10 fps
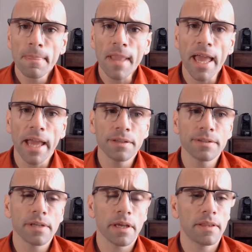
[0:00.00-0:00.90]

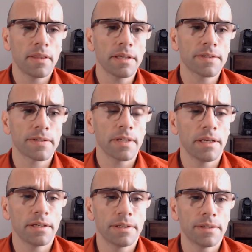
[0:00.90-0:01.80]
And this
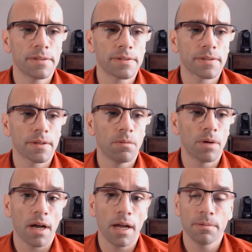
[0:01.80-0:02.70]
is
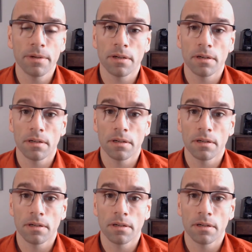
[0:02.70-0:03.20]
what I would